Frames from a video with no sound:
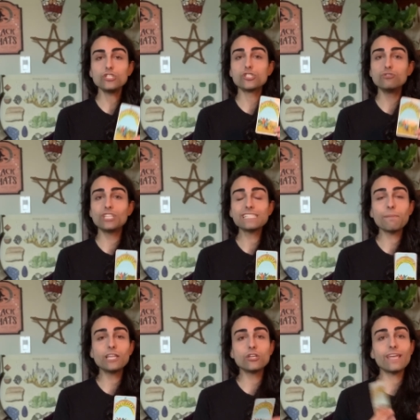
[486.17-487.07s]
So just
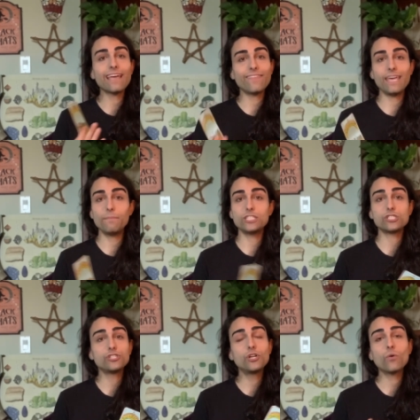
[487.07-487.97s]
by looking at the
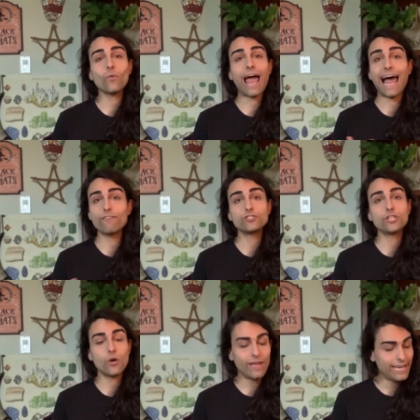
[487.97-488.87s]
images, you don't have to
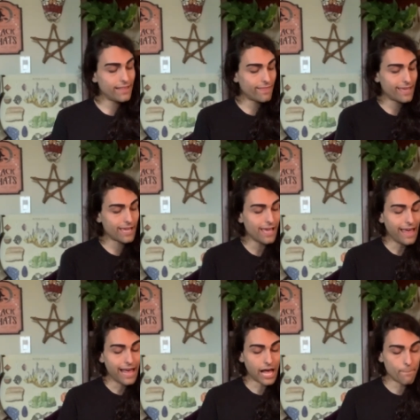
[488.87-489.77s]
know anything
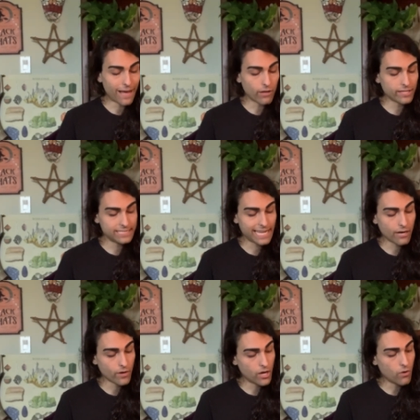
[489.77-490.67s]
about the
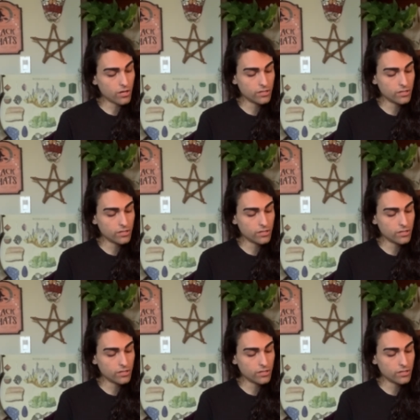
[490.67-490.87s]
tarot.